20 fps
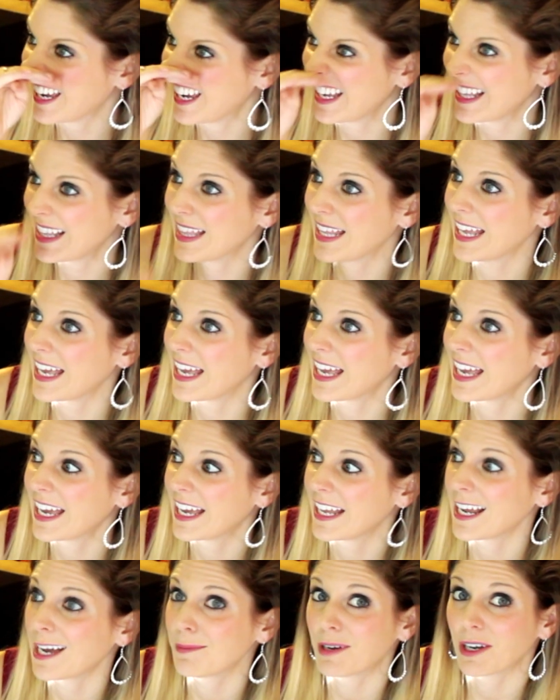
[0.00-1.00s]
And
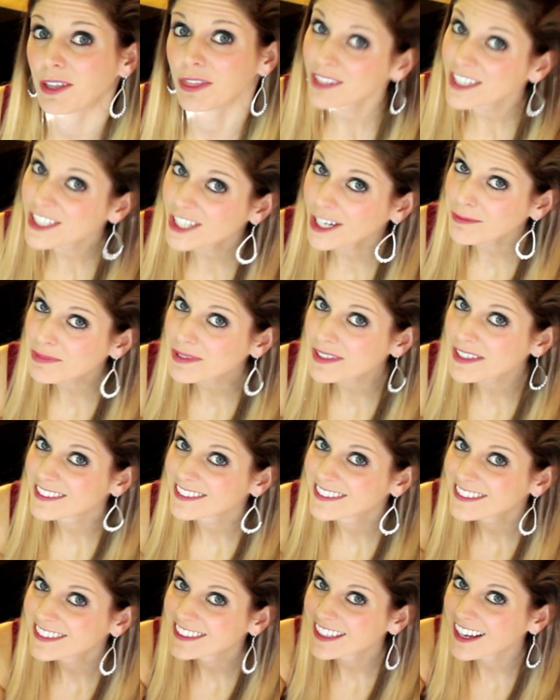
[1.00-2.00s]
then how about three sharps?
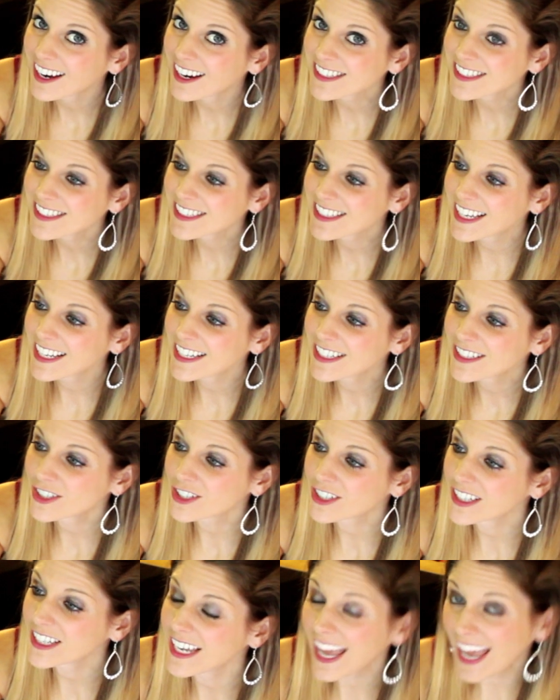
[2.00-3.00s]
Cars Get
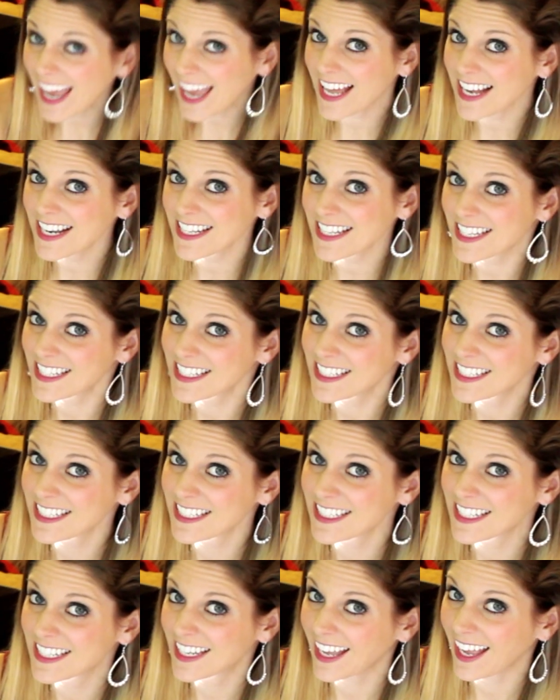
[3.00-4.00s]
Dirty and
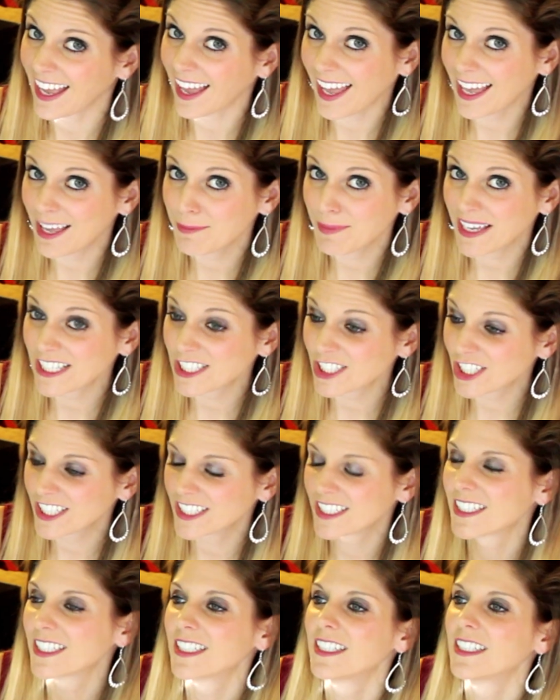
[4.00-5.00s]
A major.
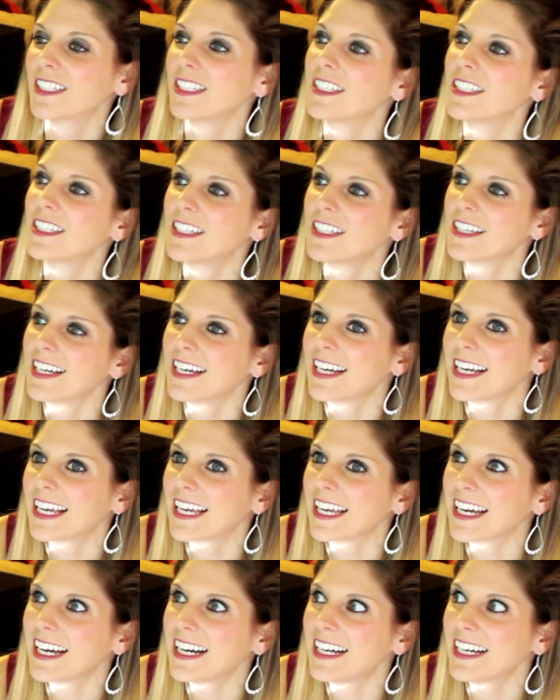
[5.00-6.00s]

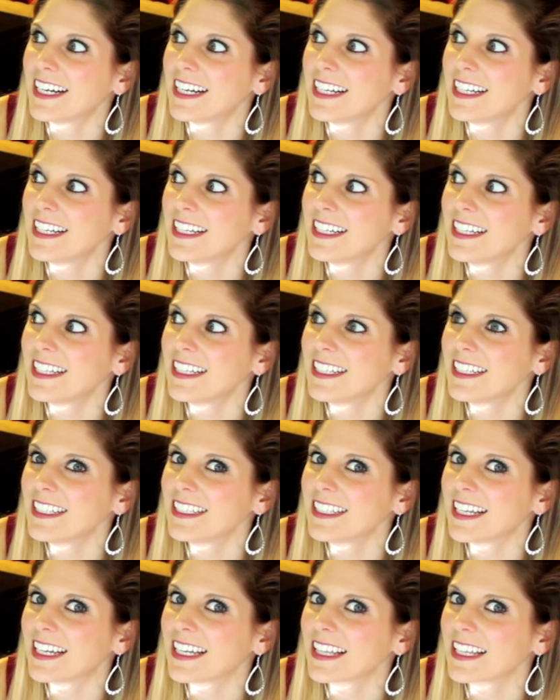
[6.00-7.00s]
And
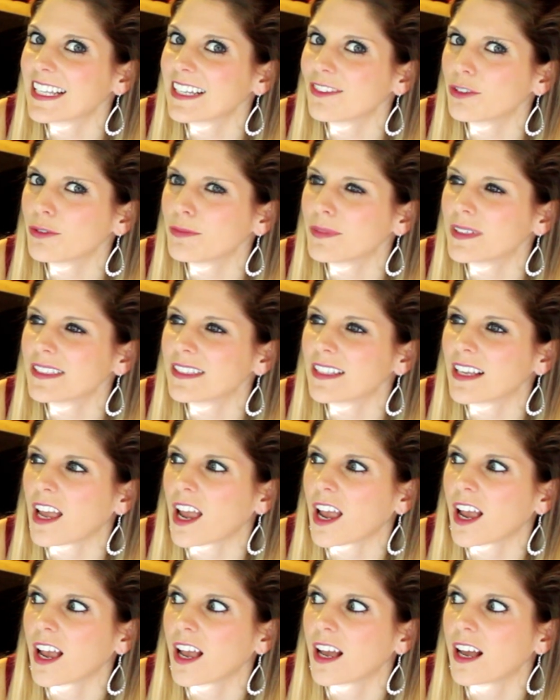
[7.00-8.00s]
I think we're
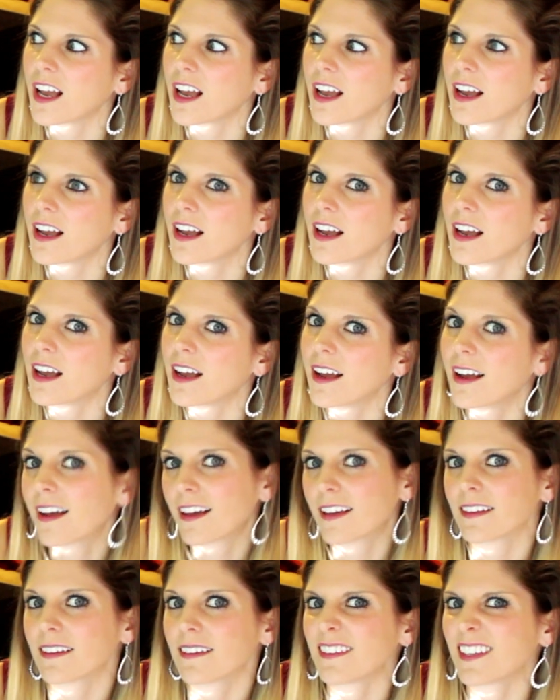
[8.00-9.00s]
missing
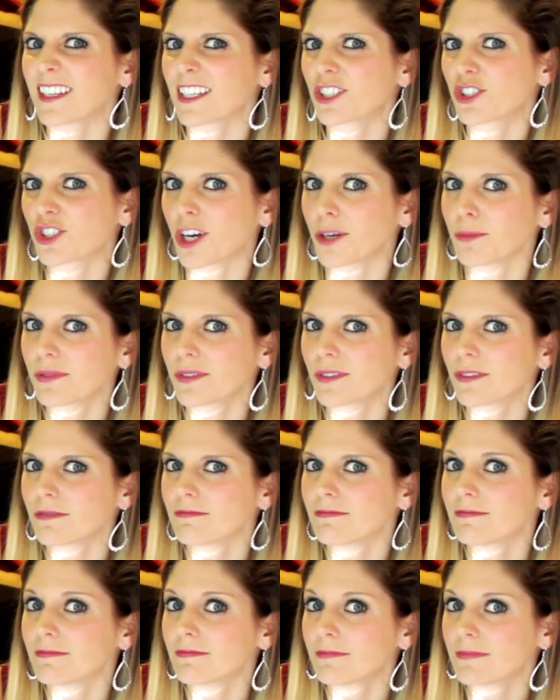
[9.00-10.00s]
six sharps.
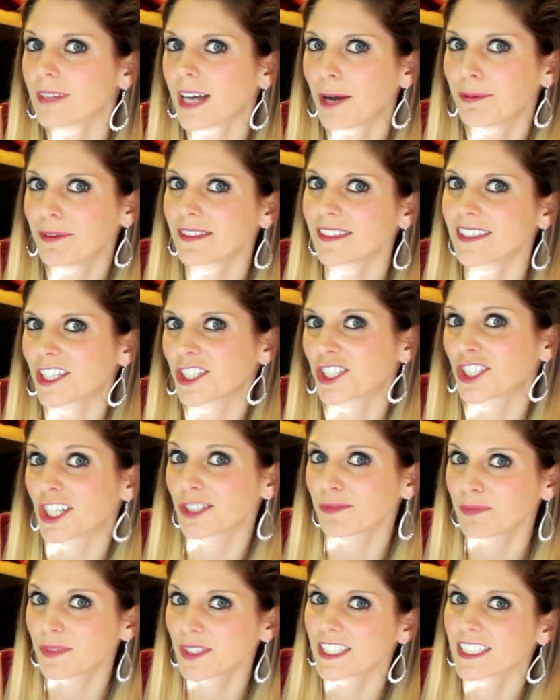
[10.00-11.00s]
How about six
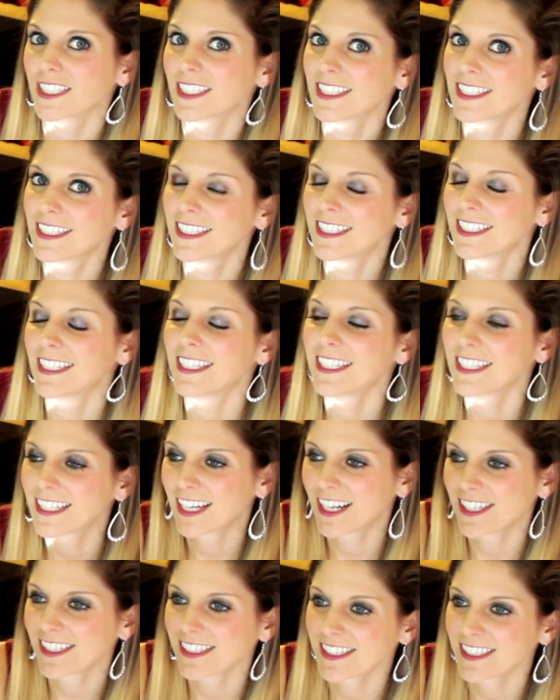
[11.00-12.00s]
sharps?
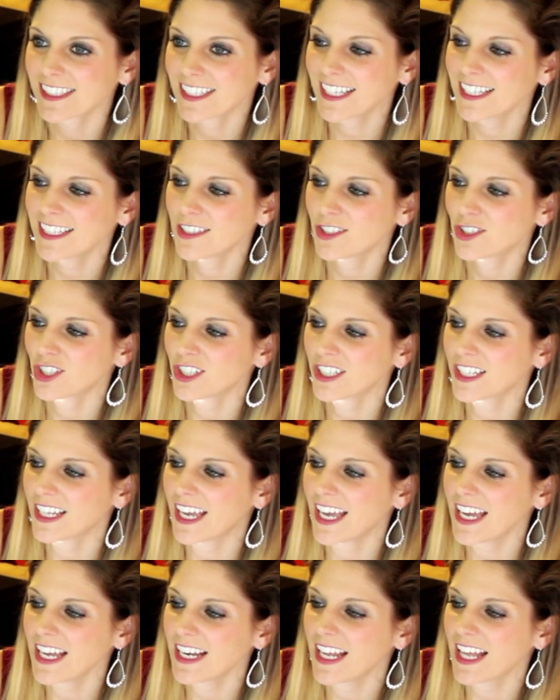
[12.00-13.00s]
Cars Get Dirty
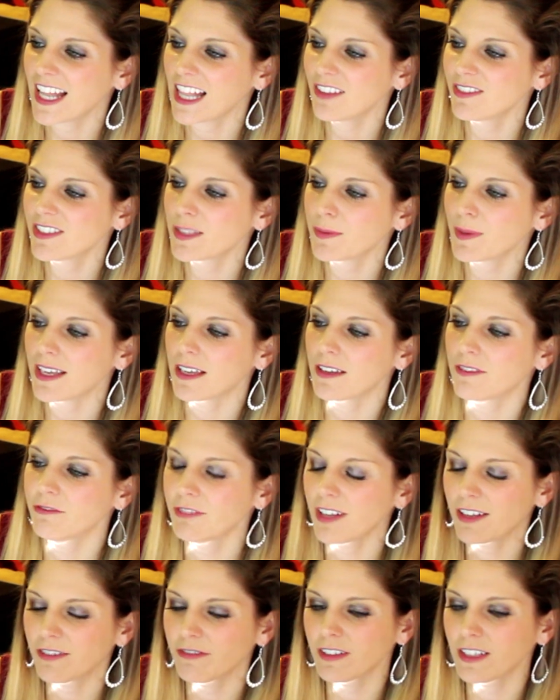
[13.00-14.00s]
and Elephants Make
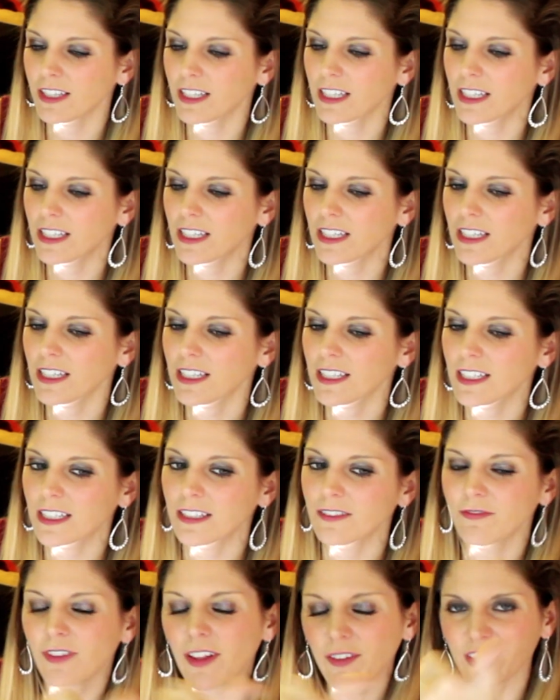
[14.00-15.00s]
Fluffy.
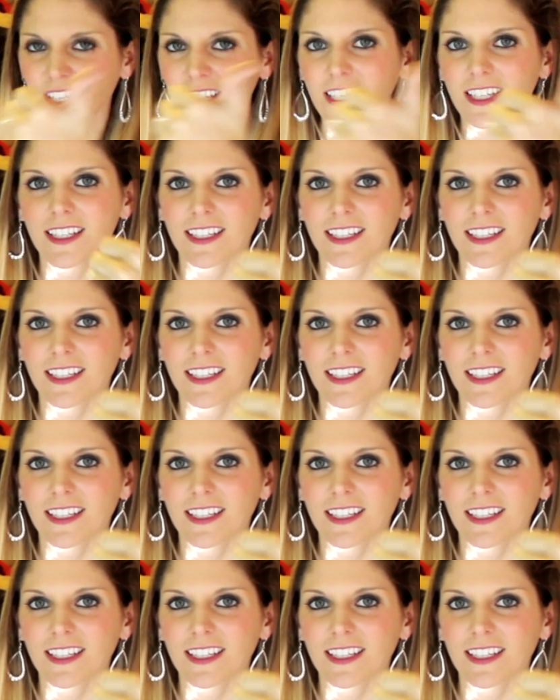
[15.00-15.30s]
Fluffy!